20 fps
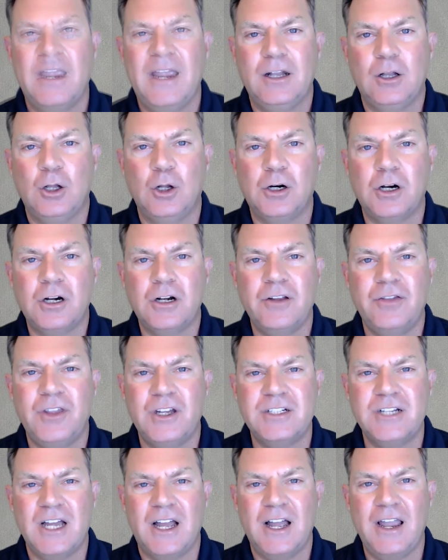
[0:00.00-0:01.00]
and learned
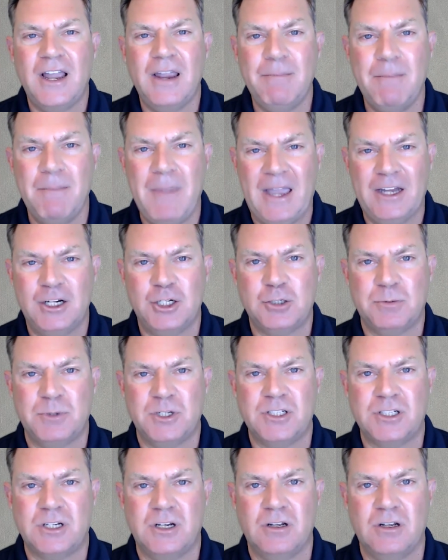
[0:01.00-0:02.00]
the time
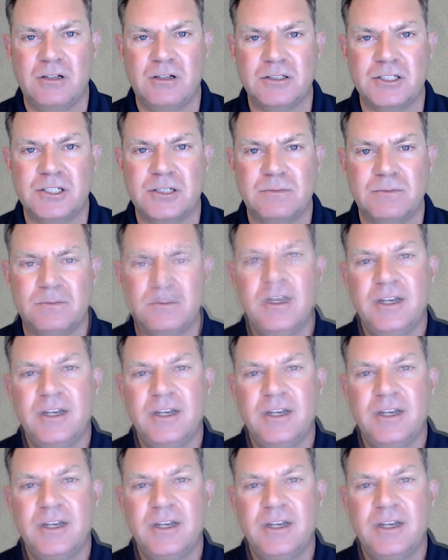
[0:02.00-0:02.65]
management skills